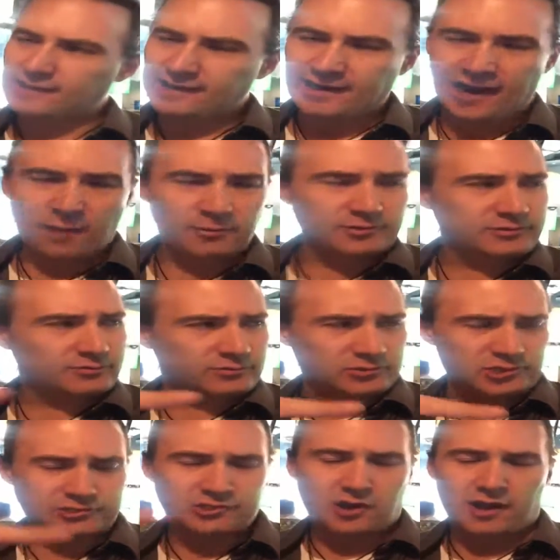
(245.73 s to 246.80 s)
Lynn and I were
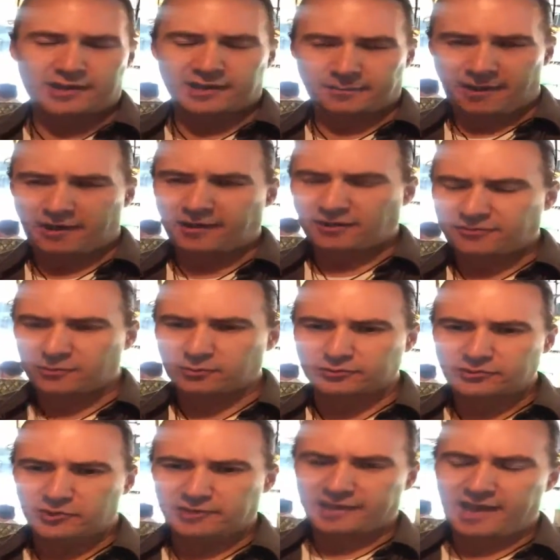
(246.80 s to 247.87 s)
just talking about, and I think
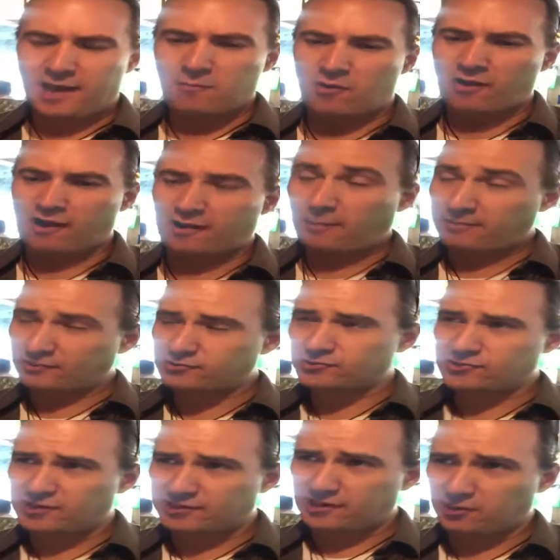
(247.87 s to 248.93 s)
we'll turn the camera around. I'm
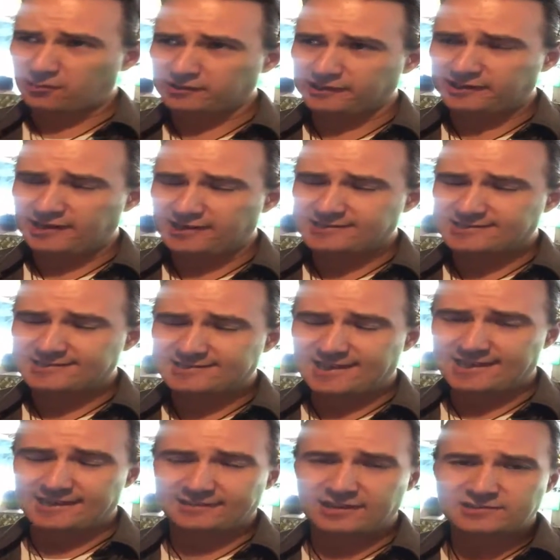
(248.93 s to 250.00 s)
interested to hear what Linda has to
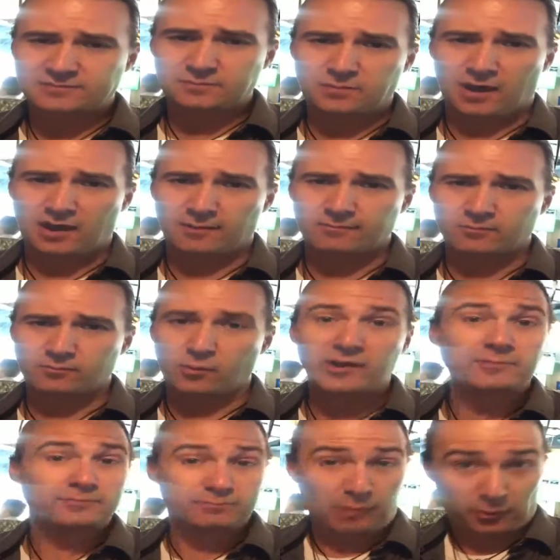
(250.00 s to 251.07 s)
say on this.
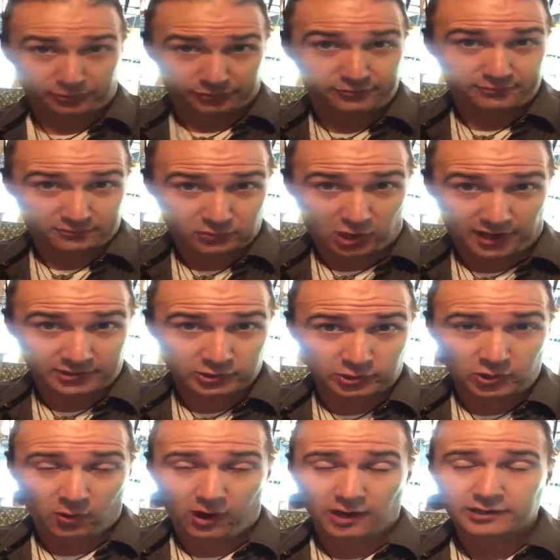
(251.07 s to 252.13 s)
We both taught in New
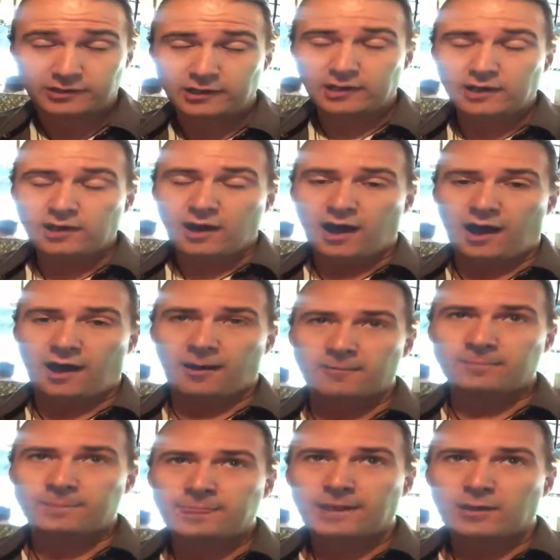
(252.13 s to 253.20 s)
York.
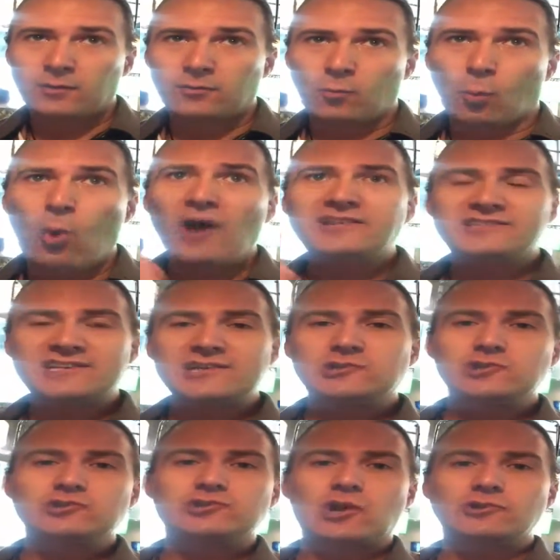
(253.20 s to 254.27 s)
What
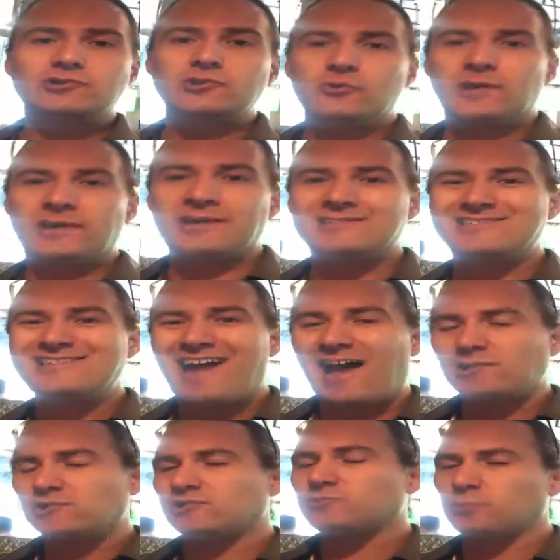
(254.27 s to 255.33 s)
teachers are doing is
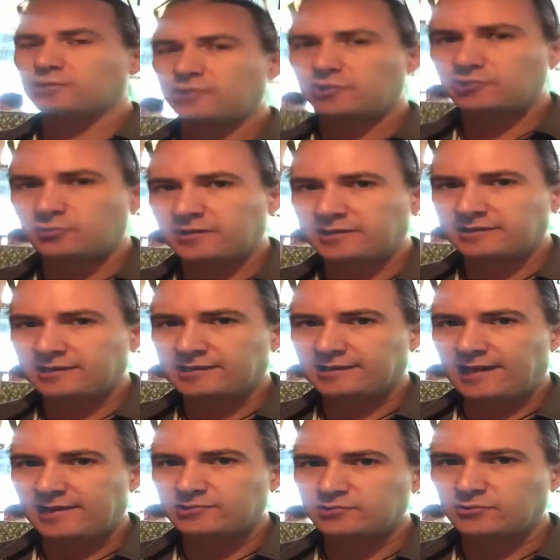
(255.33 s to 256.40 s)
not just what they're doing in the
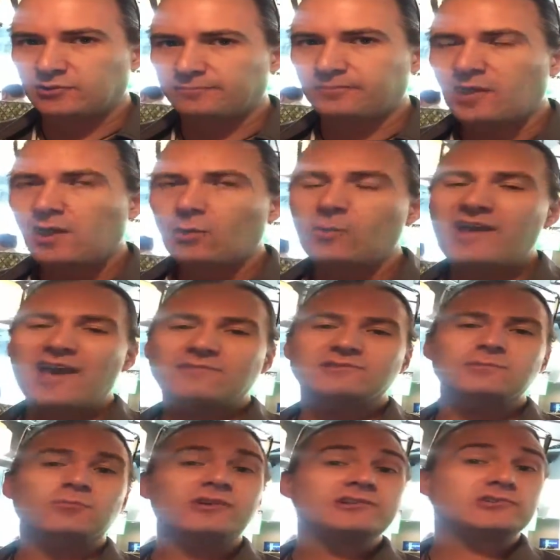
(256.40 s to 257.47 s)
classroom. We have
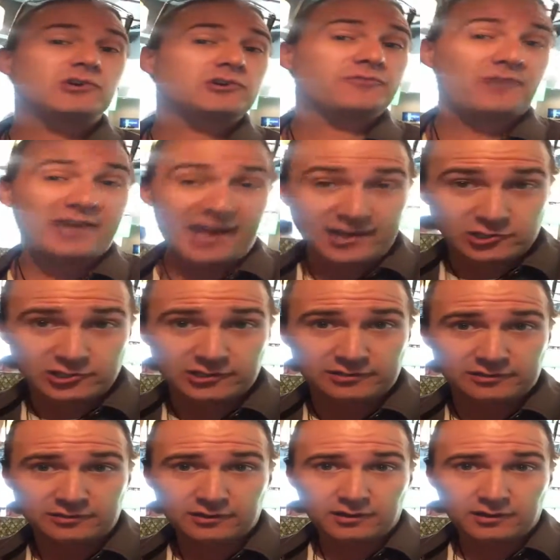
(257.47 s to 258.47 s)
some recertification